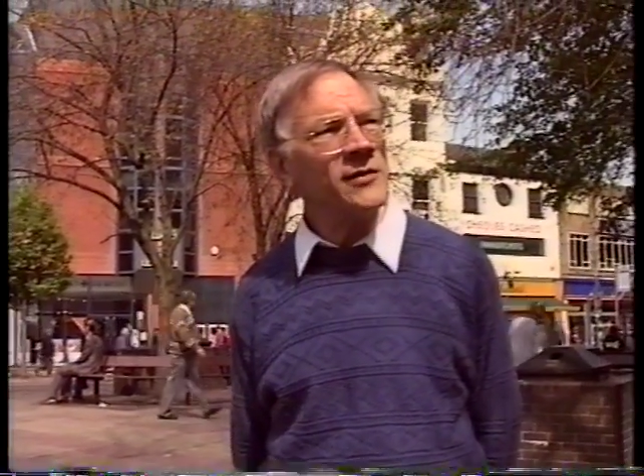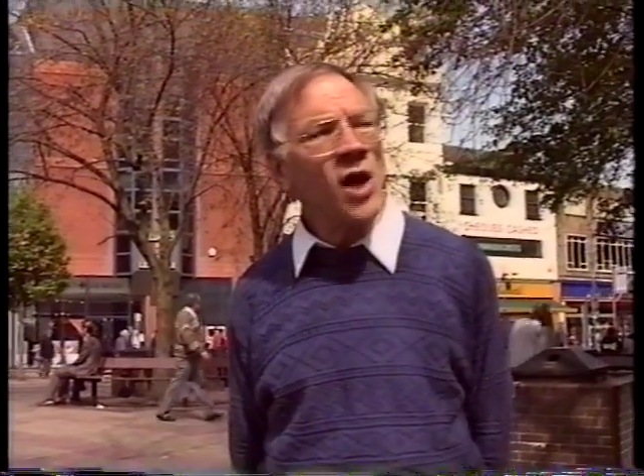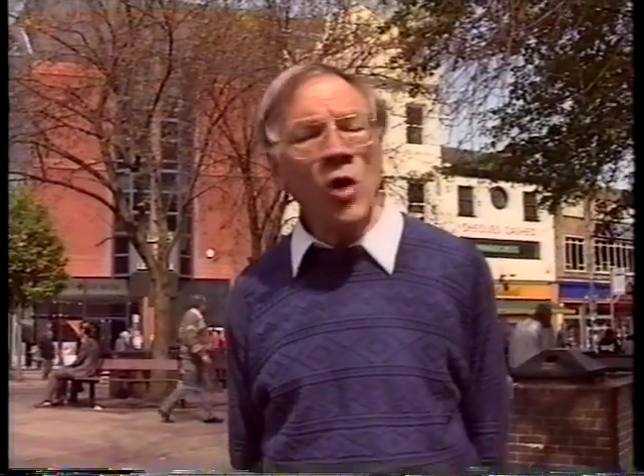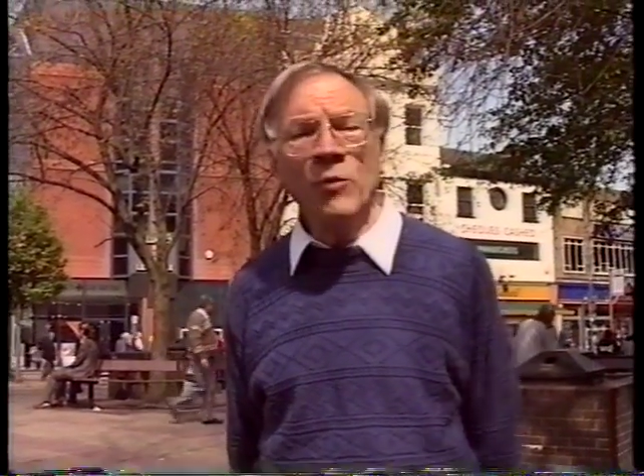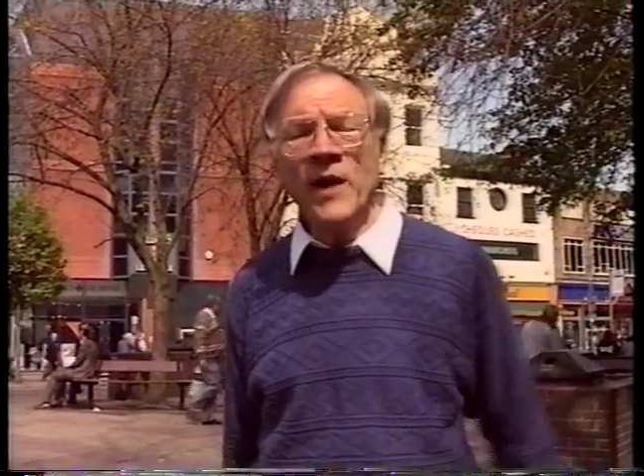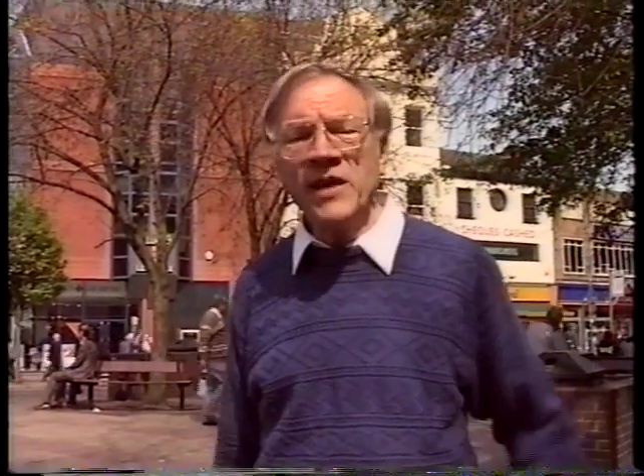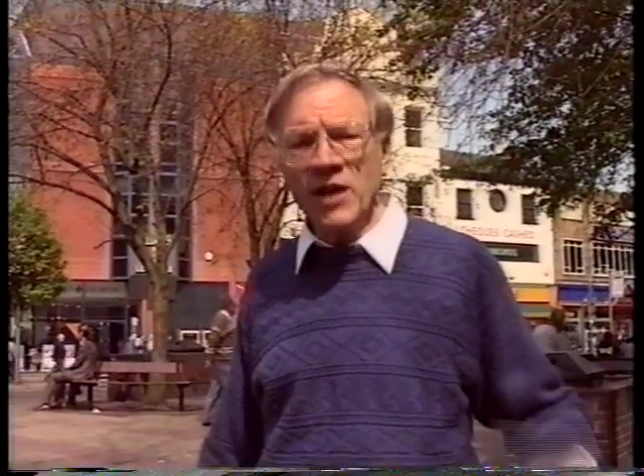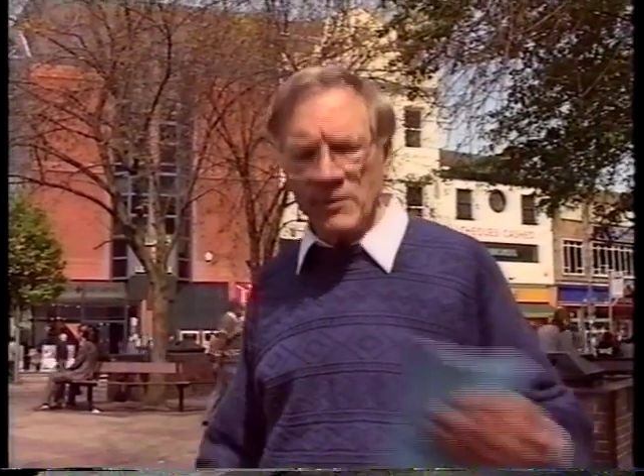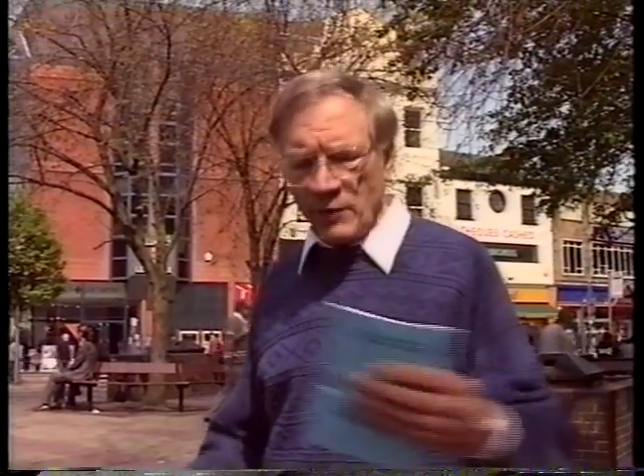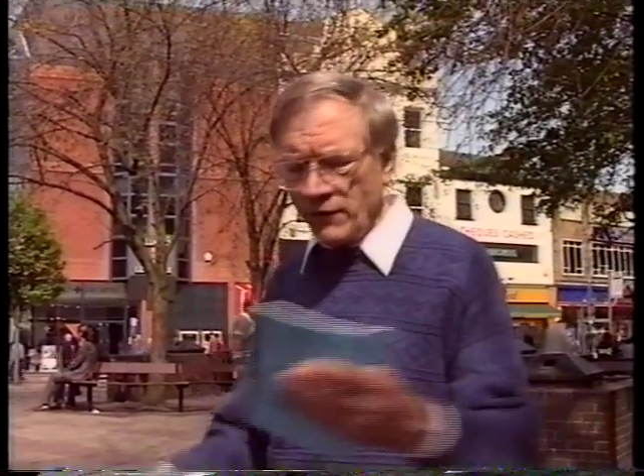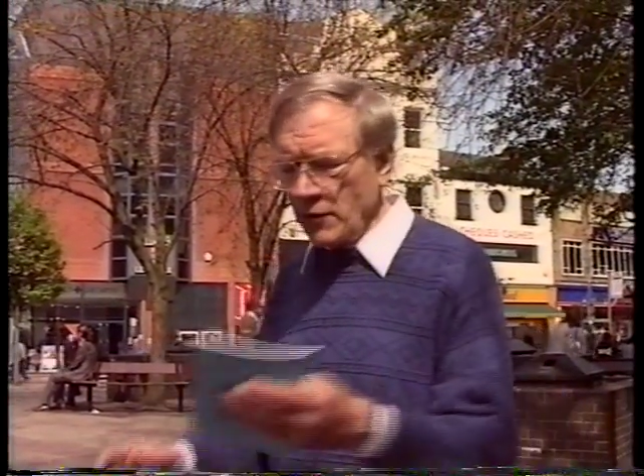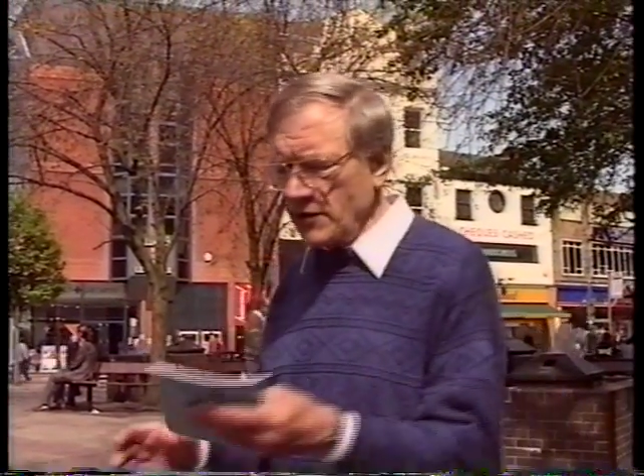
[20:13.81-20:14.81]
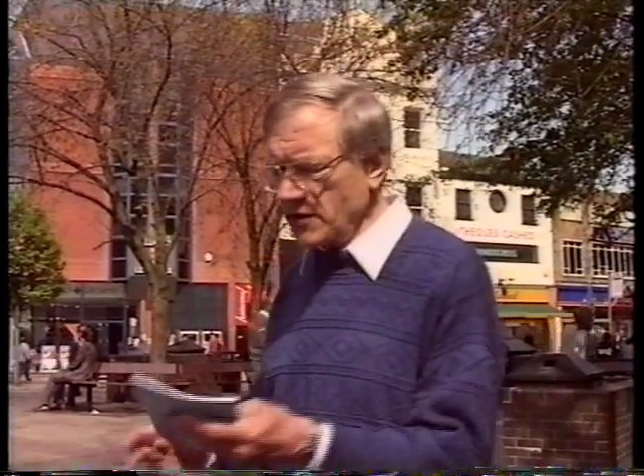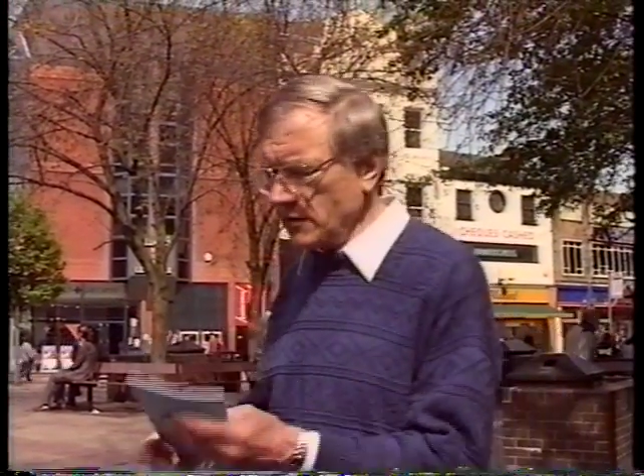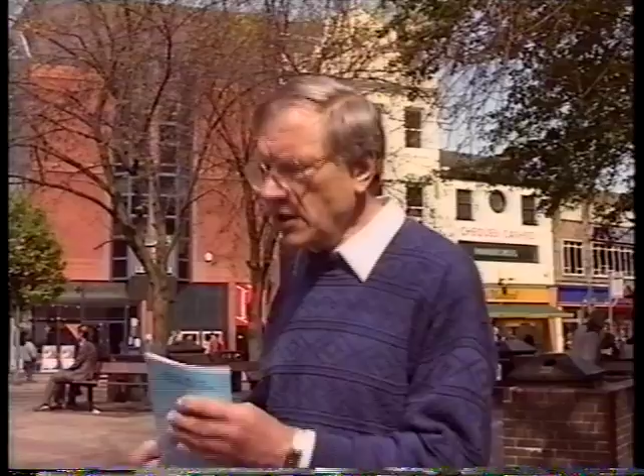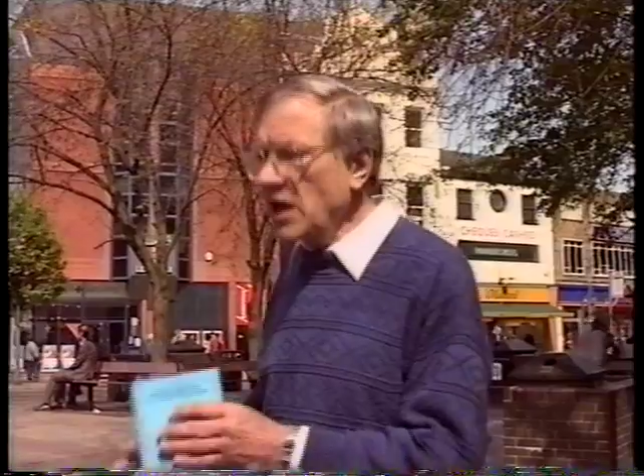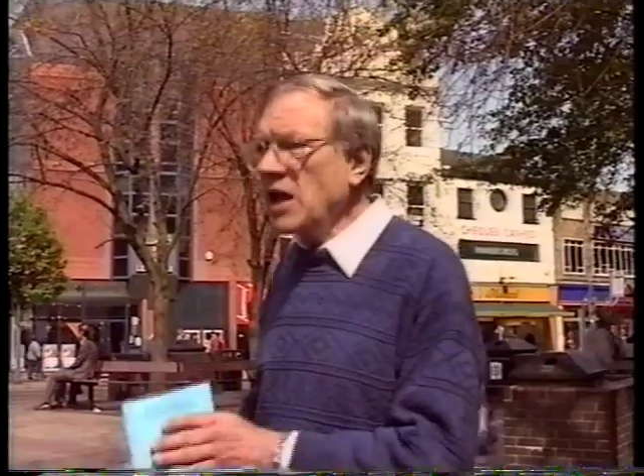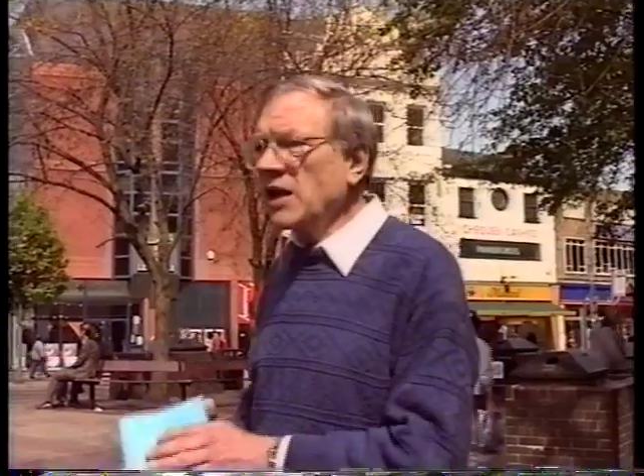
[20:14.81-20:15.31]
Oh, by the way, before we do,
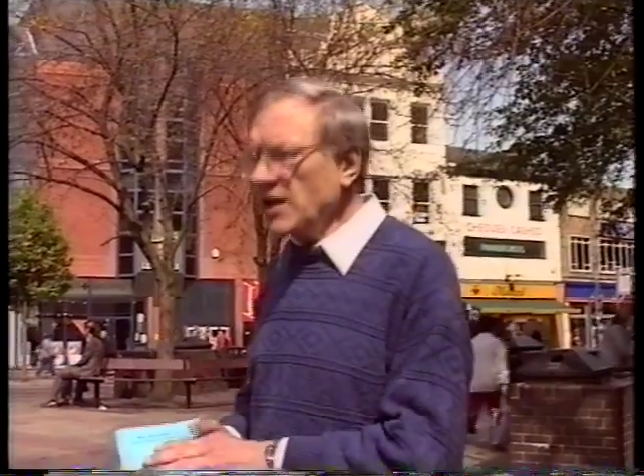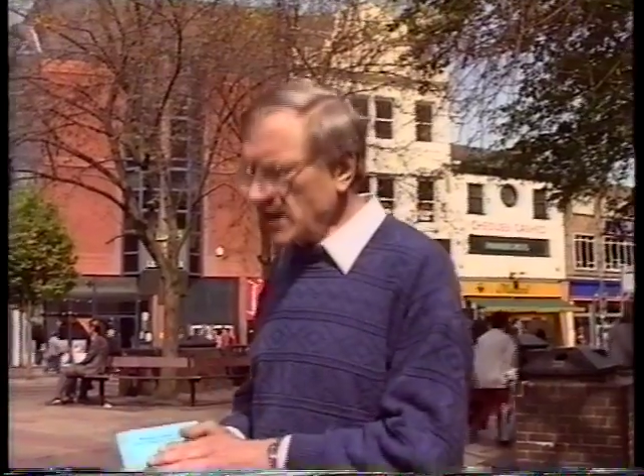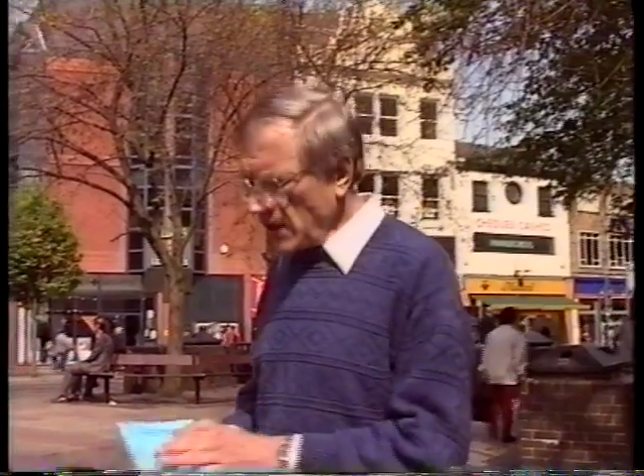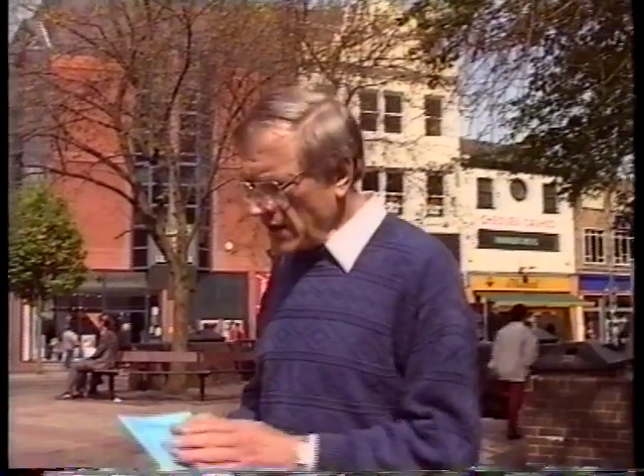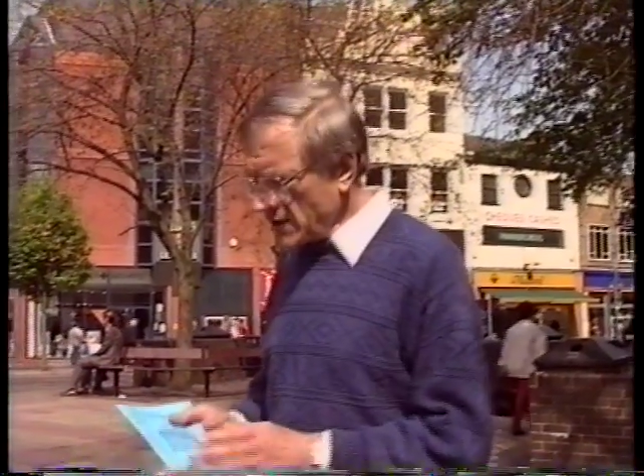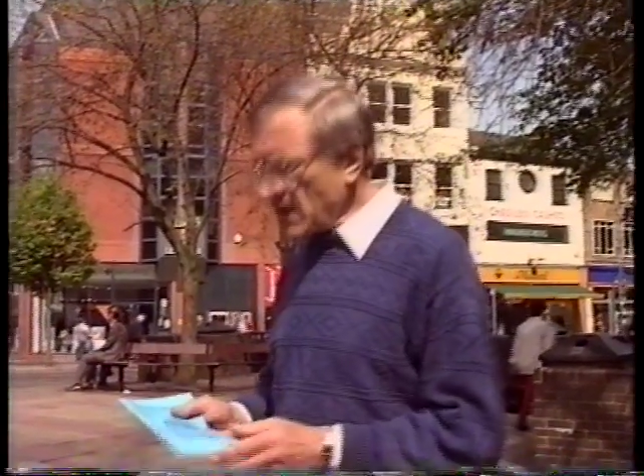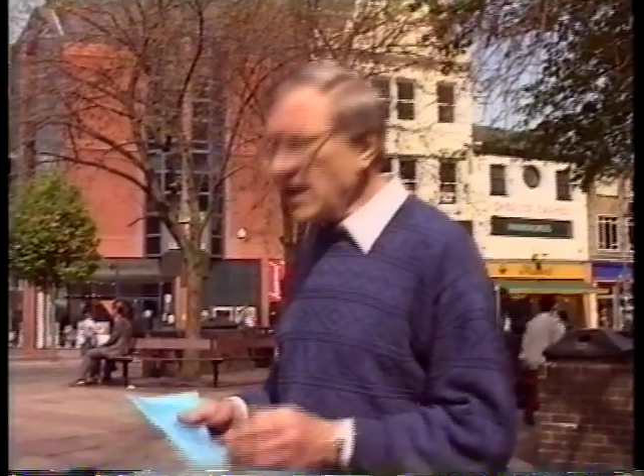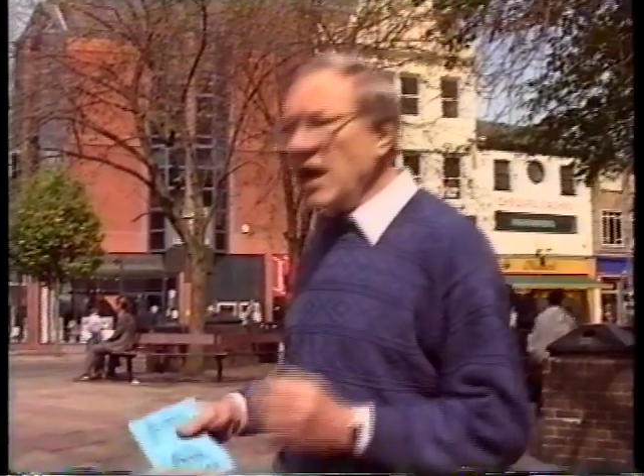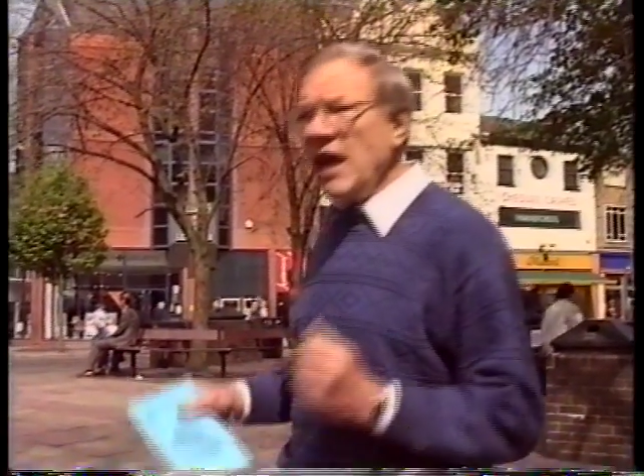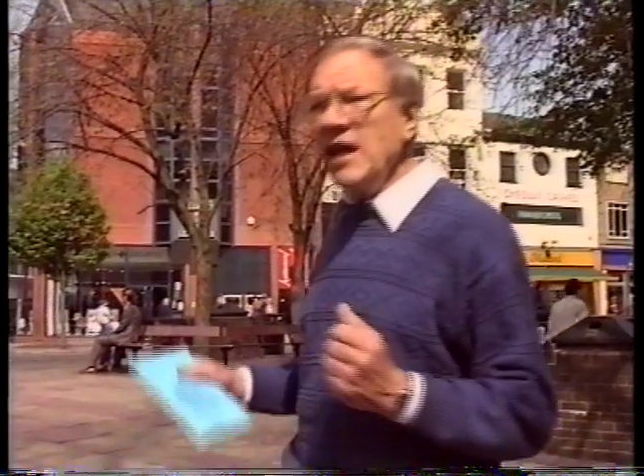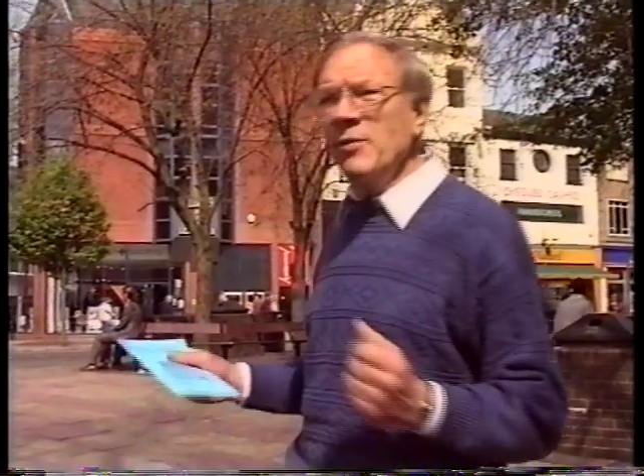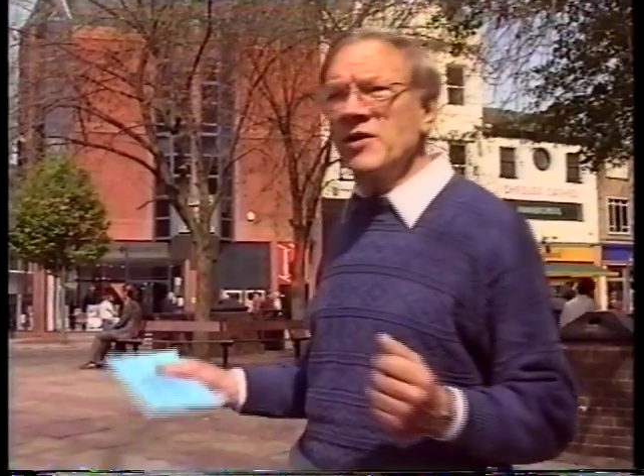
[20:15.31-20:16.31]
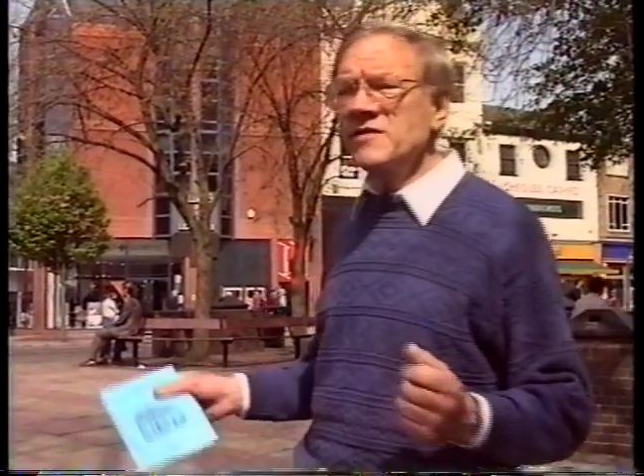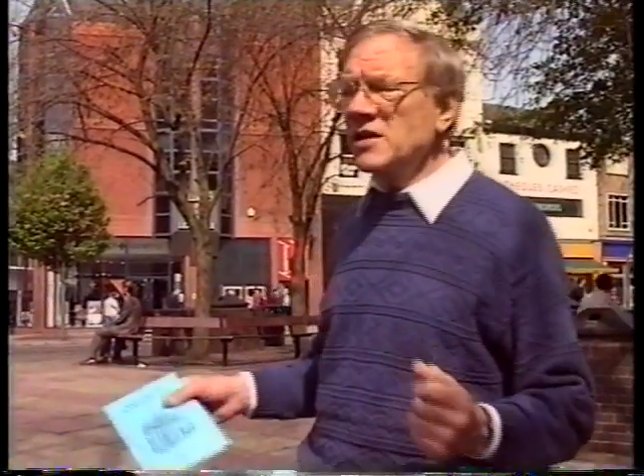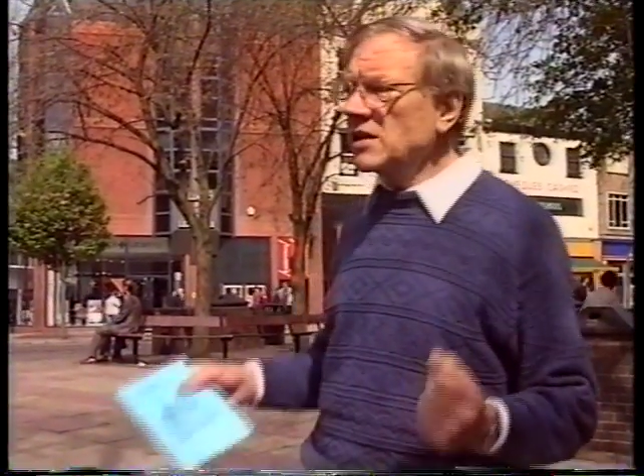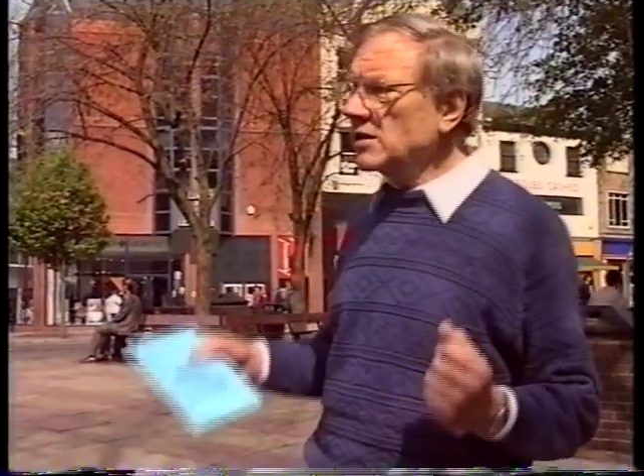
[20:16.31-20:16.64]
can I say anybody who